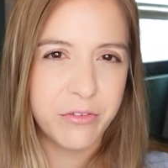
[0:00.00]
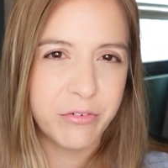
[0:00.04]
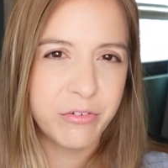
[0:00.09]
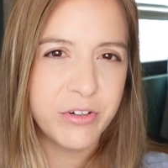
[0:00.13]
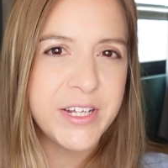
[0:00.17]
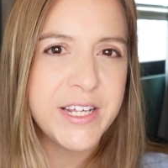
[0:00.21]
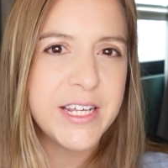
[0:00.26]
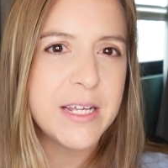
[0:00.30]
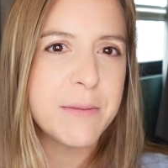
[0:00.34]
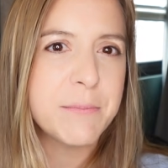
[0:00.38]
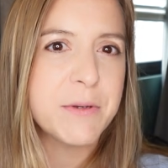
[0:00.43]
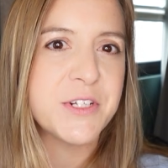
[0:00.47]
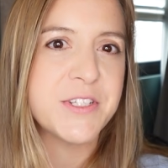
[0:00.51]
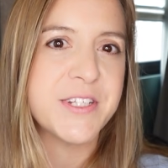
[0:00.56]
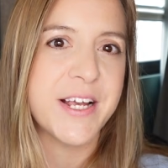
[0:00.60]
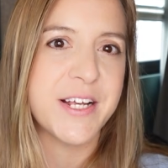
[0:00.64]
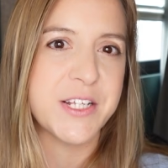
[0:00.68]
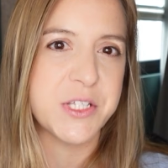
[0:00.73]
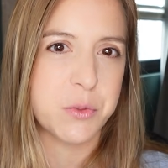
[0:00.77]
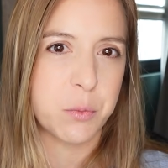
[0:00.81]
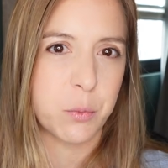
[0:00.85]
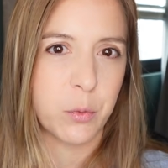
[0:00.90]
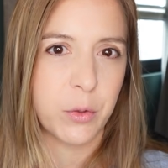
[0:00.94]
3-email
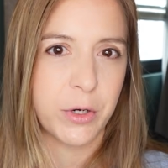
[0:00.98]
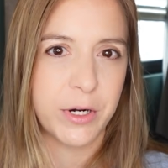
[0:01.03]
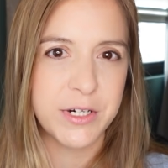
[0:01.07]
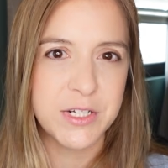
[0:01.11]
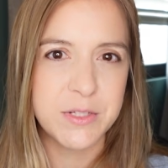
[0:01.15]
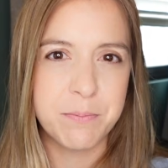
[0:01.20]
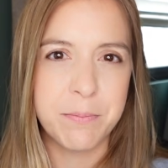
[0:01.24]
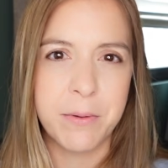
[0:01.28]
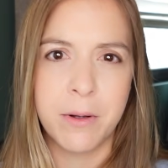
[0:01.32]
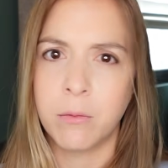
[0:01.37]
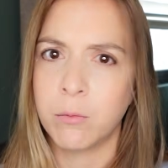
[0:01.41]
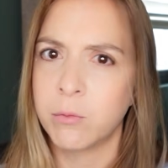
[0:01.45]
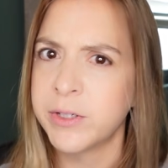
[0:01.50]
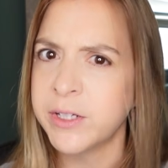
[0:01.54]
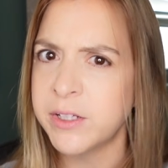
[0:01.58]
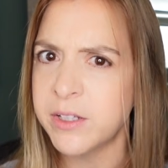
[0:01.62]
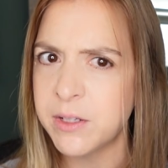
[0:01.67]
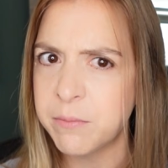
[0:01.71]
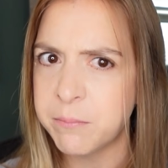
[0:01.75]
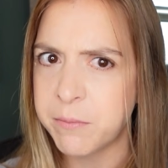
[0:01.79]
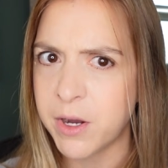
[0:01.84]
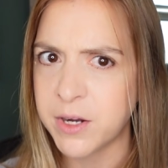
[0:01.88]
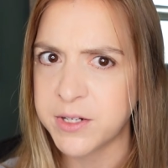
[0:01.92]
test worked, but real
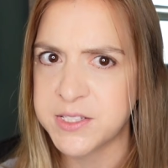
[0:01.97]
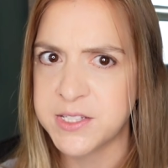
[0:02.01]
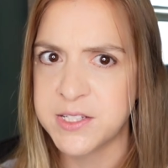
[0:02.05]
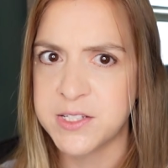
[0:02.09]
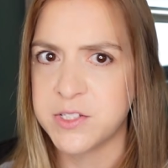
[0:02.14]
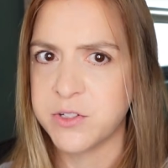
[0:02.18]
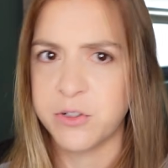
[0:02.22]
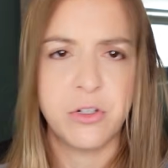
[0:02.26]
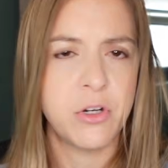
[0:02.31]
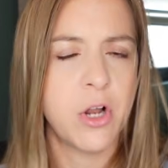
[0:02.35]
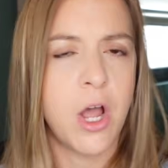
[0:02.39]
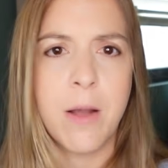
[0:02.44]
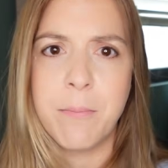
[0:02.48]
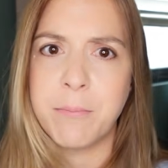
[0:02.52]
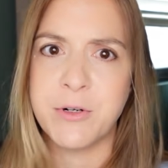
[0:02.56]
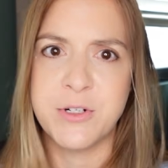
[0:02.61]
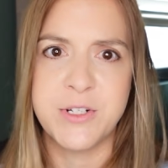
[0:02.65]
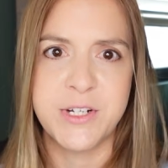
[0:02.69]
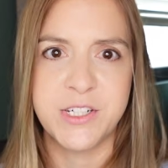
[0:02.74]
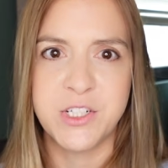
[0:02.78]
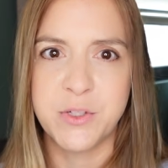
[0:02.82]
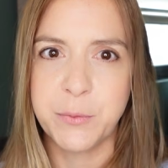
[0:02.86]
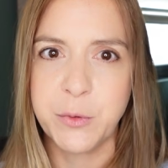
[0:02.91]
inboxes are not
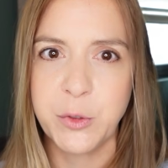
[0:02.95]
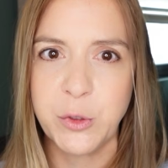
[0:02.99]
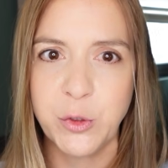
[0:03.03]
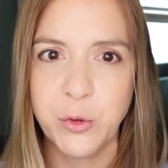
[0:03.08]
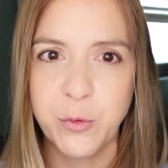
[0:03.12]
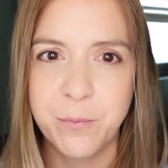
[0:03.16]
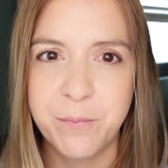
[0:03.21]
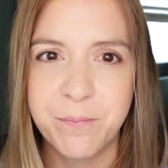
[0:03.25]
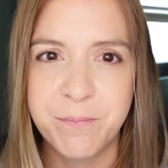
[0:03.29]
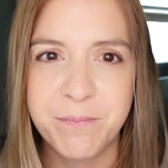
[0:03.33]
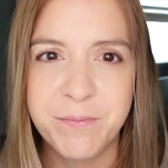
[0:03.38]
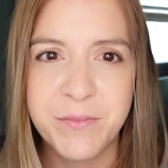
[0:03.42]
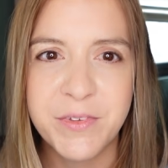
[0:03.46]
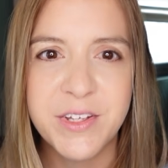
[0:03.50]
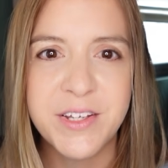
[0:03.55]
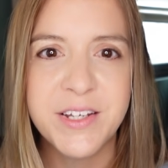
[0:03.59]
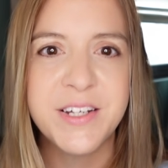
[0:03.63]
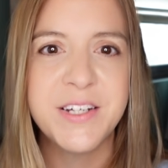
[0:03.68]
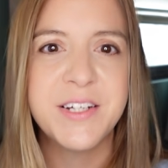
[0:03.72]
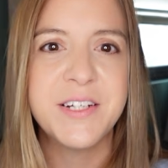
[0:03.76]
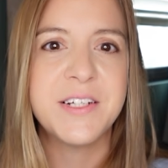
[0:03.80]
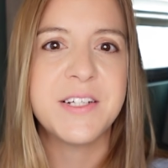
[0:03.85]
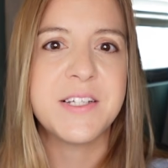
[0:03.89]
predictable.
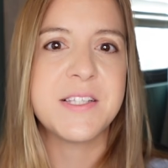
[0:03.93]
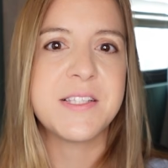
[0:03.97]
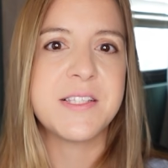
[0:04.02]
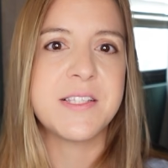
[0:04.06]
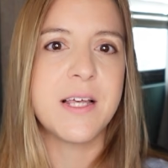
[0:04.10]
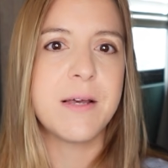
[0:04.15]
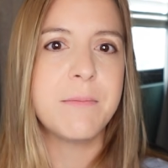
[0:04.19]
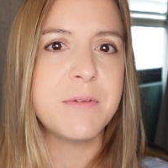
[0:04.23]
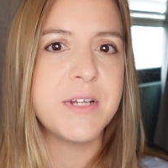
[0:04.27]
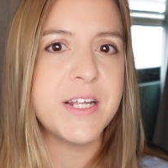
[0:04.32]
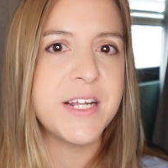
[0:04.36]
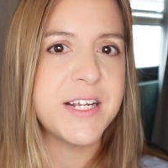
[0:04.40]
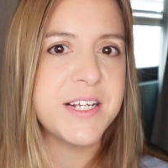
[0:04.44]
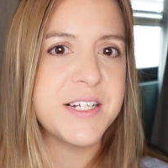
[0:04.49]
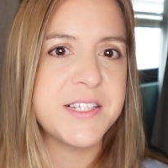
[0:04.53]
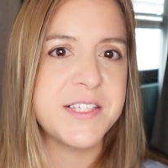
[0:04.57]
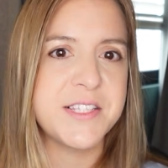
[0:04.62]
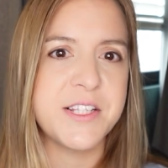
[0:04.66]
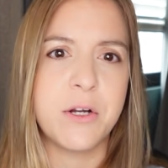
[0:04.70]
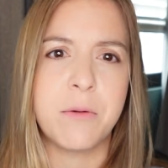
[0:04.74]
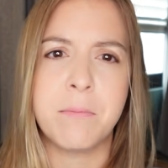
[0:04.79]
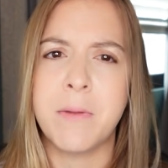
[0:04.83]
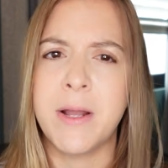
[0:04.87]
Some
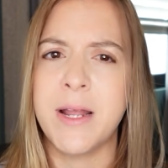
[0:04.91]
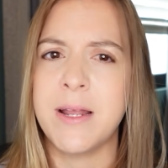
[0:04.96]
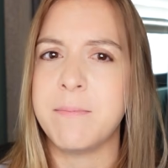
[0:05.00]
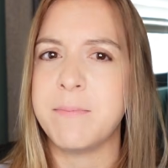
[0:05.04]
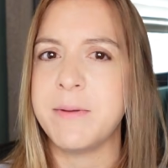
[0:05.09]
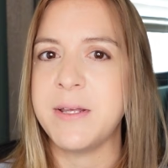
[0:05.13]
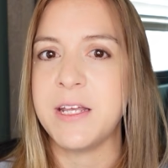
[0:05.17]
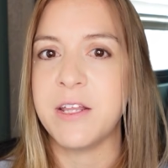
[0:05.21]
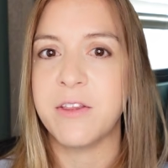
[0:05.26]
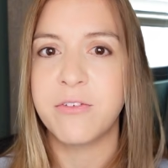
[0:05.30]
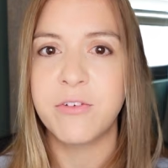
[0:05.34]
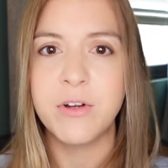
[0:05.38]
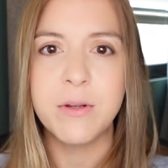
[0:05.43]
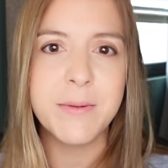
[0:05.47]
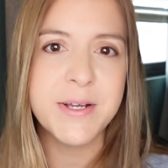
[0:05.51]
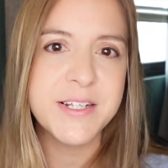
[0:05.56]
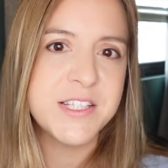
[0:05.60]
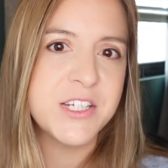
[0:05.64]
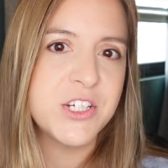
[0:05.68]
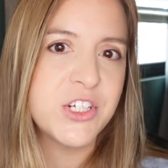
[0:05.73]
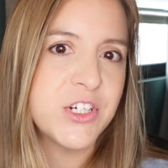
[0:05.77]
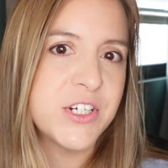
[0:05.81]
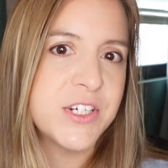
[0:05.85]
days there might be 3
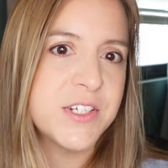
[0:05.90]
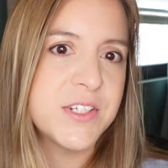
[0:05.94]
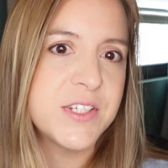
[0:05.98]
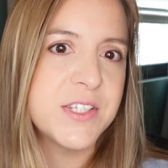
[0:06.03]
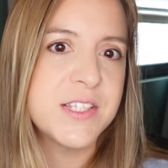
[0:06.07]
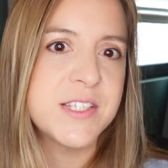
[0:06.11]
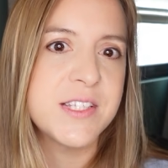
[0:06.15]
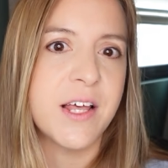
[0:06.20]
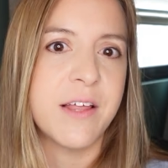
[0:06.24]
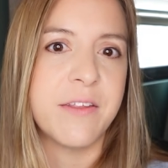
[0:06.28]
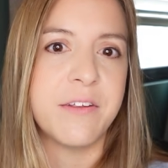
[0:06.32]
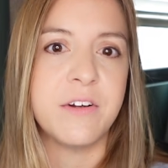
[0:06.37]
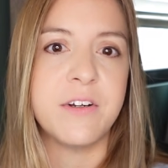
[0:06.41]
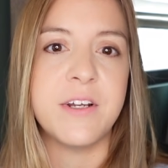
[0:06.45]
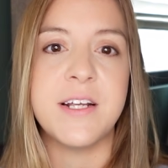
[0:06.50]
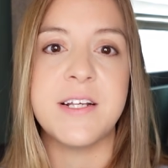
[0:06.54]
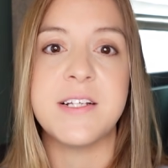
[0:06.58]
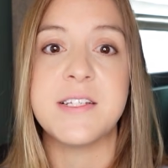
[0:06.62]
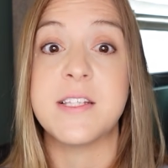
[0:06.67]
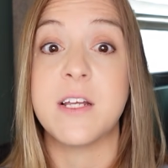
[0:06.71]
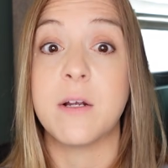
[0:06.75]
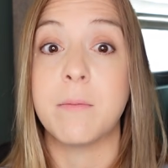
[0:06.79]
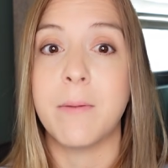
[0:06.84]
messages, other
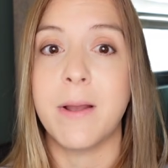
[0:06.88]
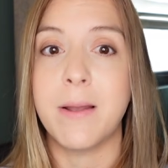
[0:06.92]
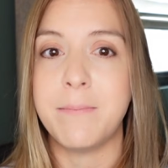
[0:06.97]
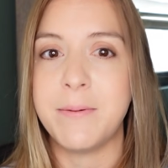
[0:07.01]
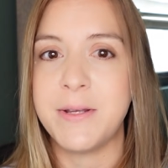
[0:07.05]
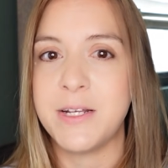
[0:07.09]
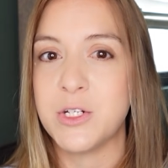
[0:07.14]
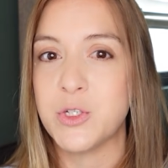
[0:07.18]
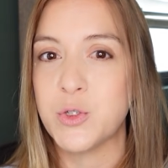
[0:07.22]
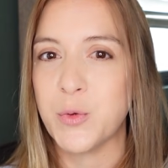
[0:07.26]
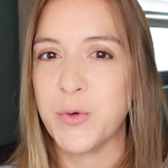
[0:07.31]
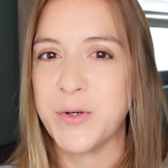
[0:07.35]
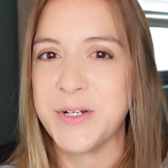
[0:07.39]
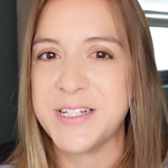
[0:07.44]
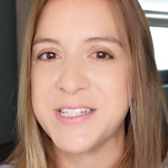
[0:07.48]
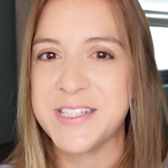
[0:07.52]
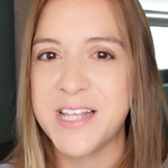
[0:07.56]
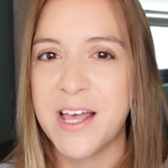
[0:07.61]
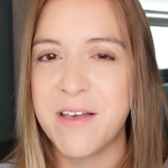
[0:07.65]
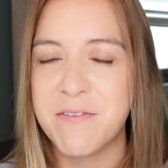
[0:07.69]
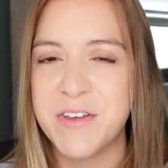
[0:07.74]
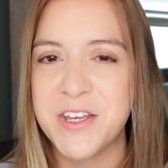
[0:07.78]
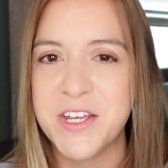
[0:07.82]
days there might be
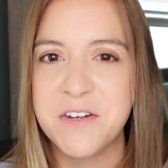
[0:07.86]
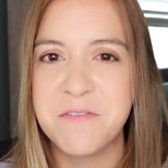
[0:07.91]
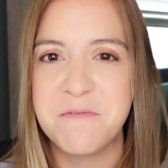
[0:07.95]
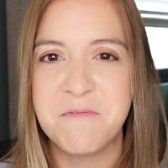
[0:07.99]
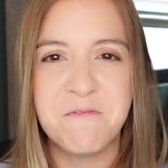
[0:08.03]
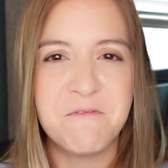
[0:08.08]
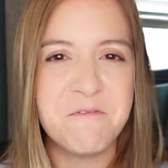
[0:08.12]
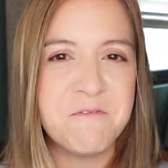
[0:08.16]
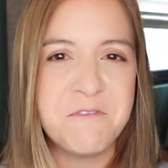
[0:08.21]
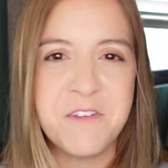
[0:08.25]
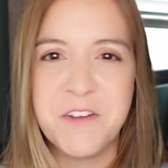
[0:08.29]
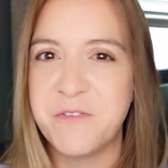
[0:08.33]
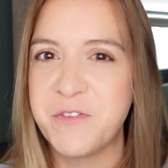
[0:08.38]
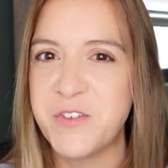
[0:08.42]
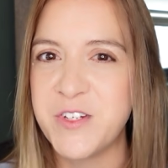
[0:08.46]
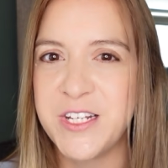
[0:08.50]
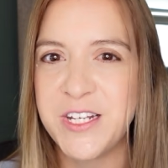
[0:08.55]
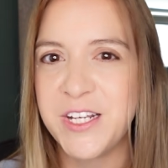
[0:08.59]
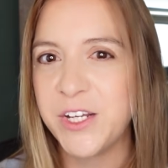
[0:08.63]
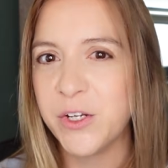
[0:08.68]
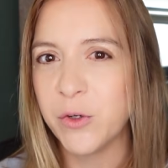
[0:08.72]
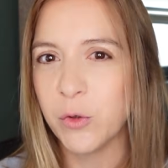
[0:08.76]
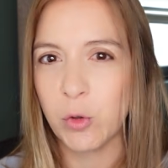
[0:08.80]
27,
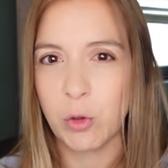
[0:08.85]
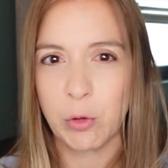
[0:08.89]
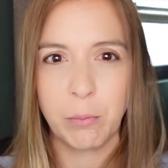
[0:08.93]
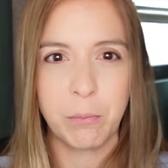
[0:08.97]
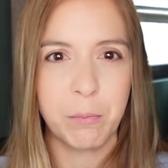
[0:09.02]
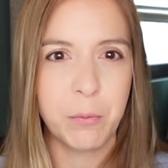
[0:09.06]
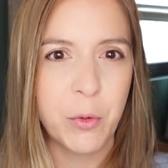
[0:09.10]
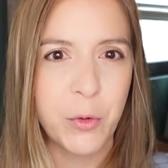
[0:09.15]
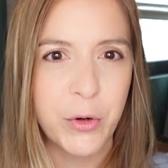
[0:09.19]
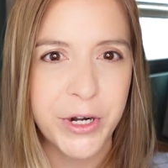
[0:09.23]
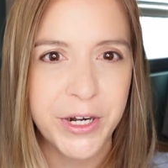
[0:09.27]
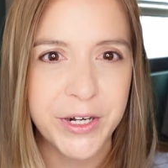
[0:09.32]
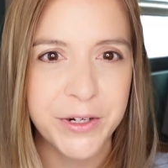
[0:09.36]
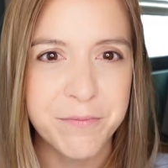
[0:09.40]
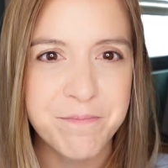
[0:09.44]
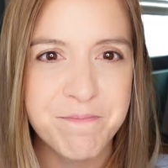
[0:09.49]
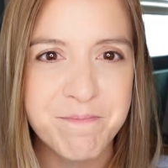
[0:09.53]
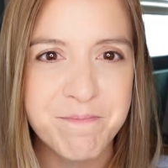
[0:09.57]
50, or more.